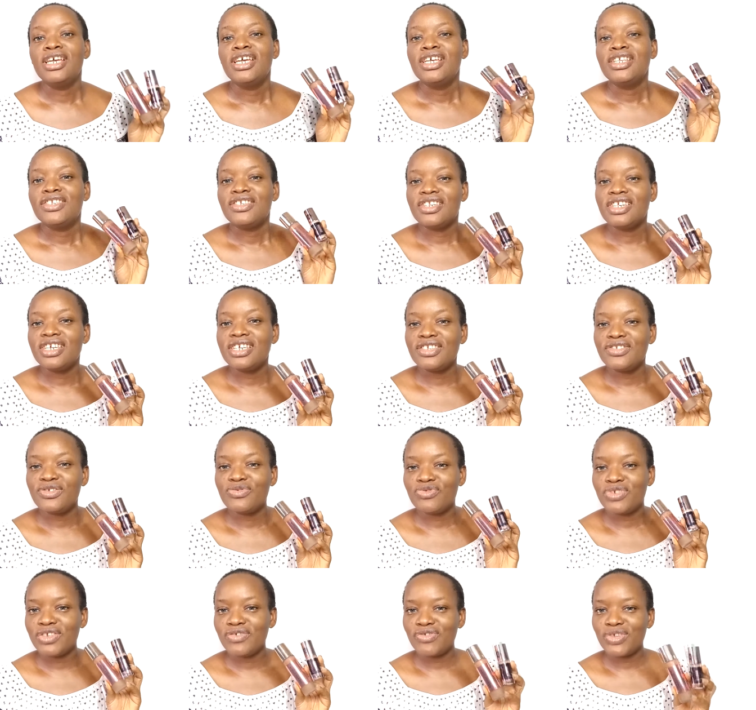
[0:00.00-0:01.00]
Today's
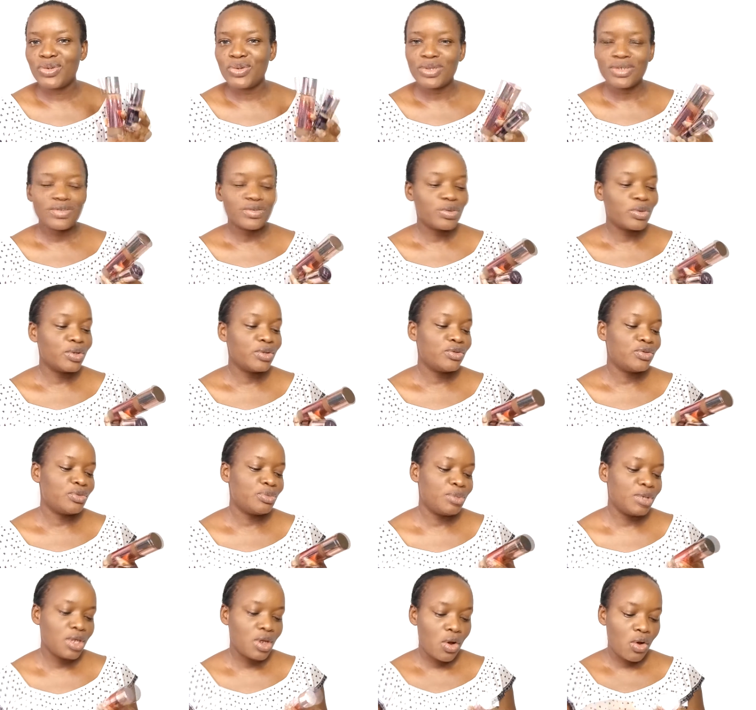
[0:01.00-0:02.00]
review is going to
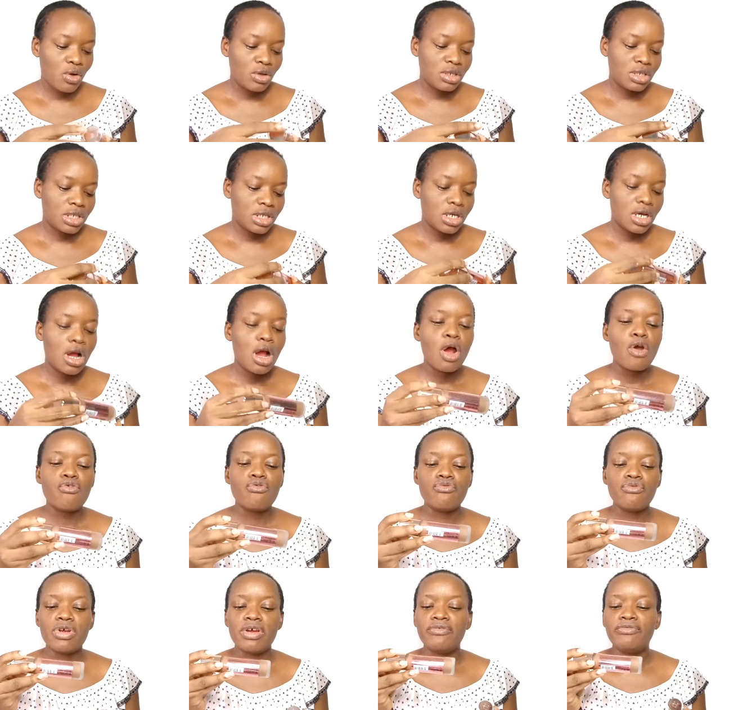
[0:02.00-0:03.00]
be on the
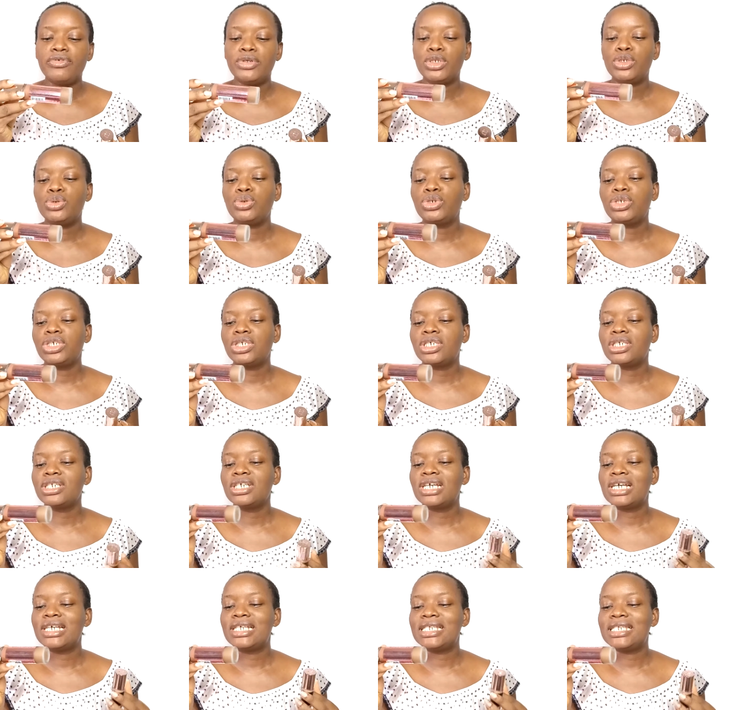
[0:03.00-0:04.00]
Revolution
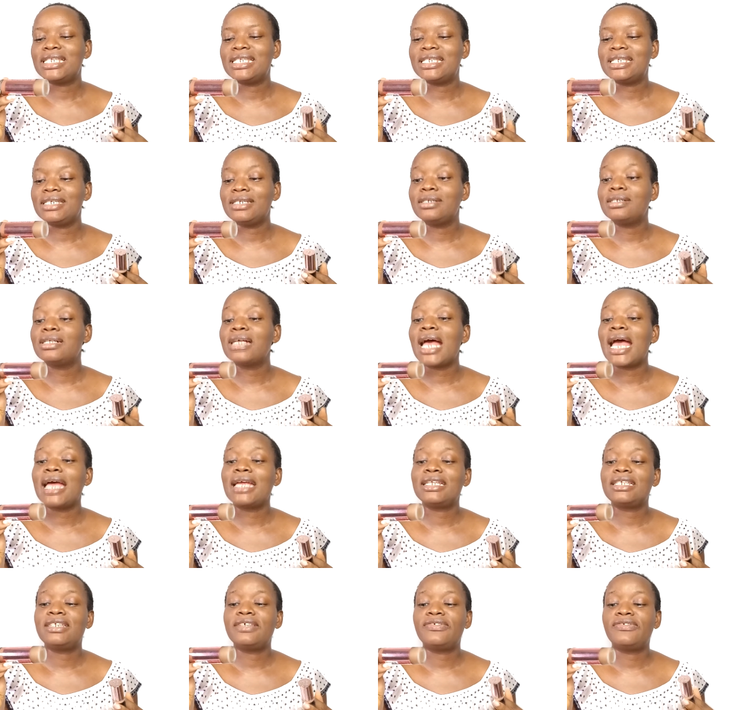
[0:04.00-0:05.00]
Conceal
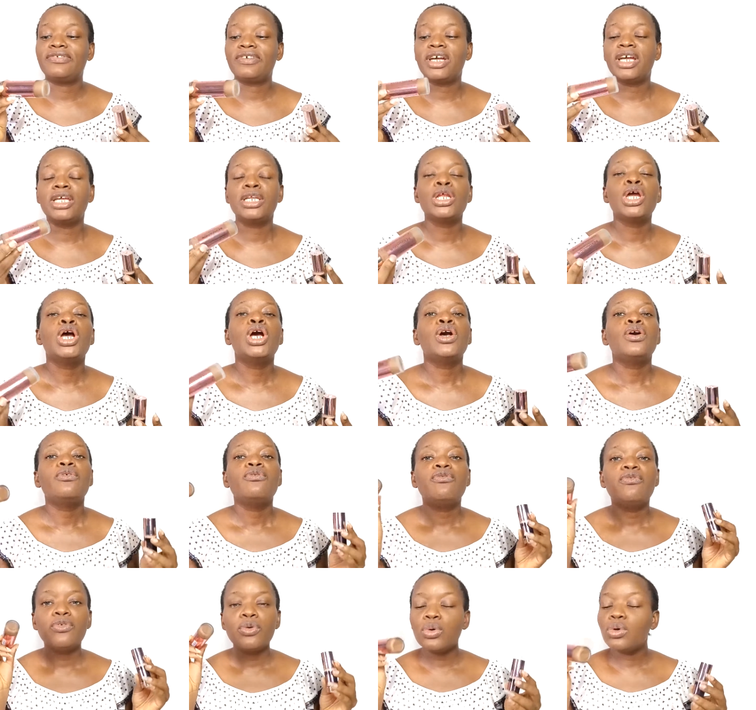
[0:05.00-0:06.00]
and Define
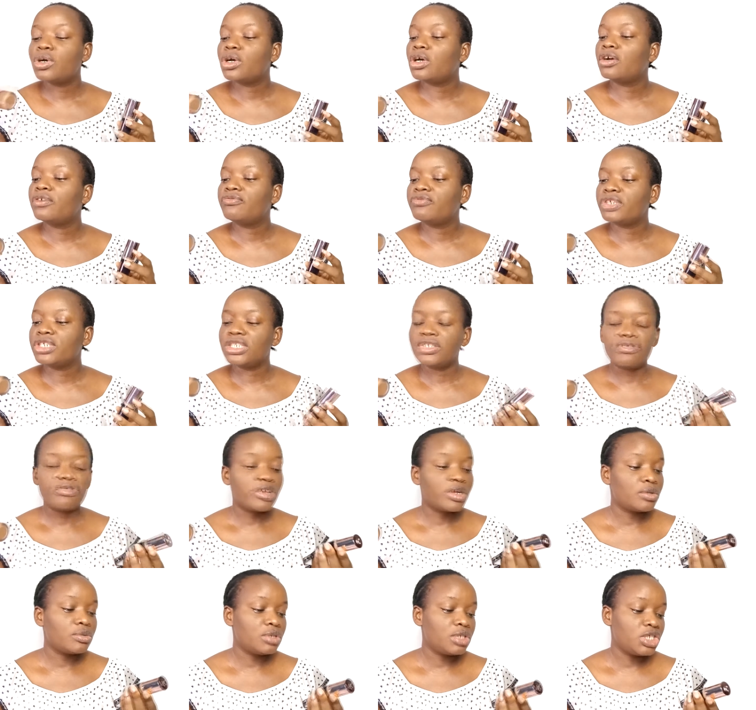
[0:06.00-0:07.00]
Full Coverage
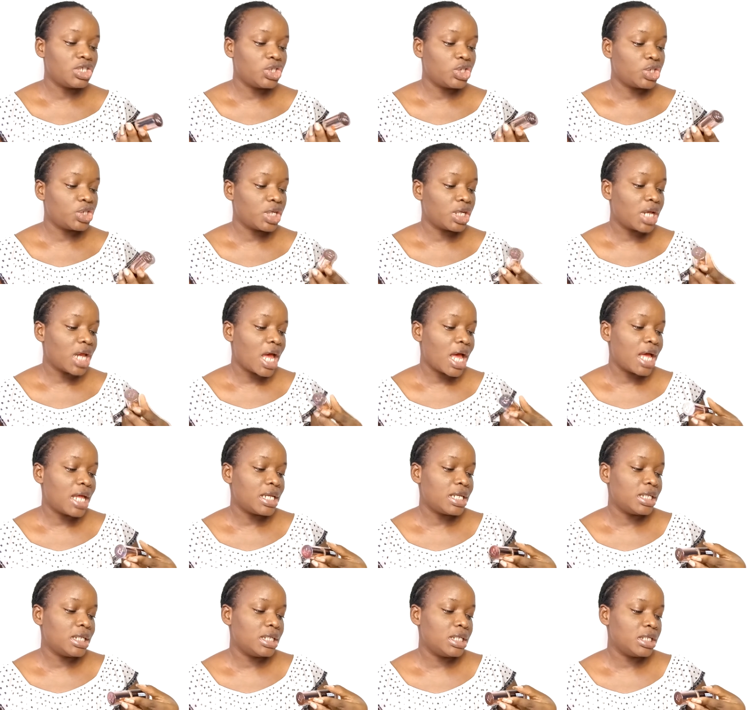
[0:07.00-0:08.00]
Foundation
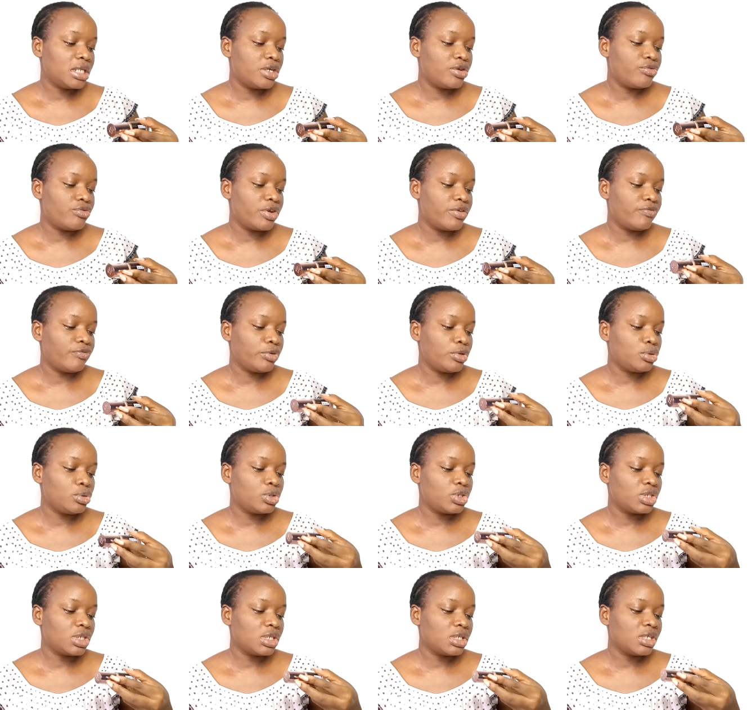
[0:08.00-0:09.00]
and the
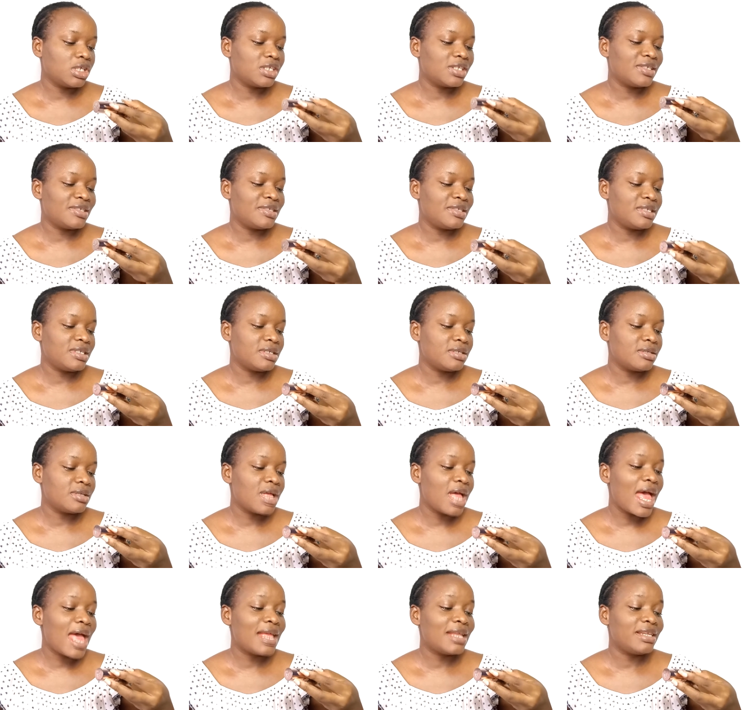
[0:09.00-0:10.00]
Revolution Conceal
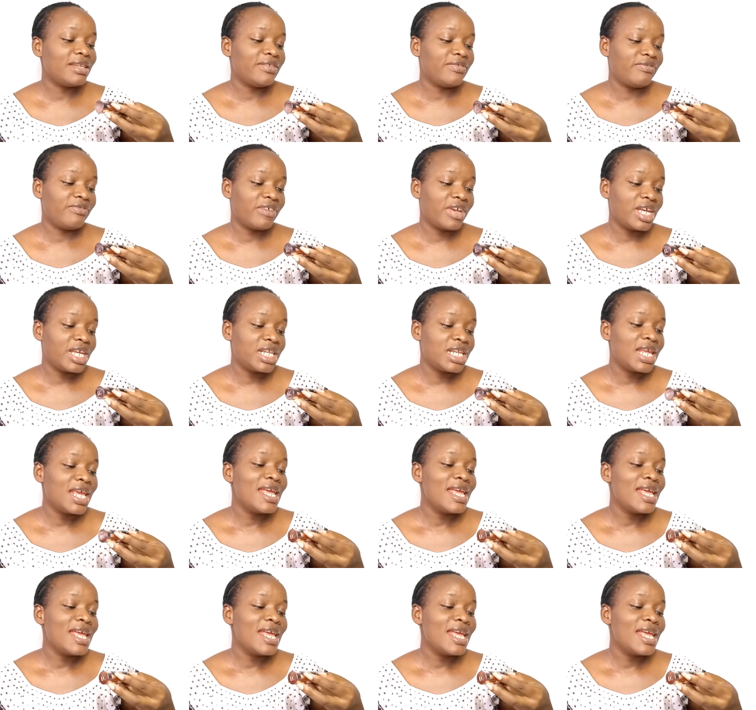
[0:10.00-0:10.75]
and Define